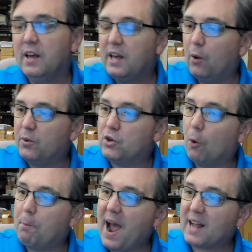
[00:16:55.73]
And when you go
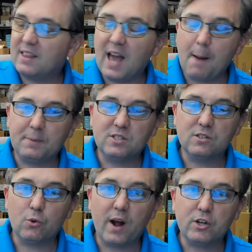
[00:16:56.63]
back the opposite
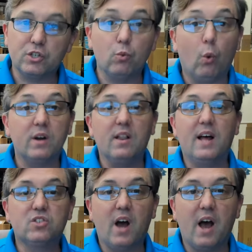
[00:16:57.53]
direction one
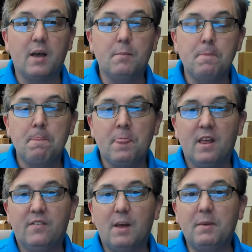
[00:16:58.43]
last time,
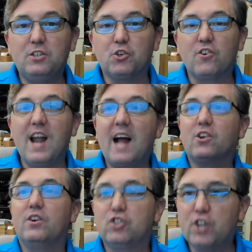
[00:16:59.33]
that means you're not
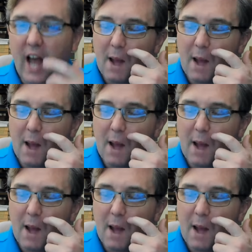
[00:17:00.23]
going to change.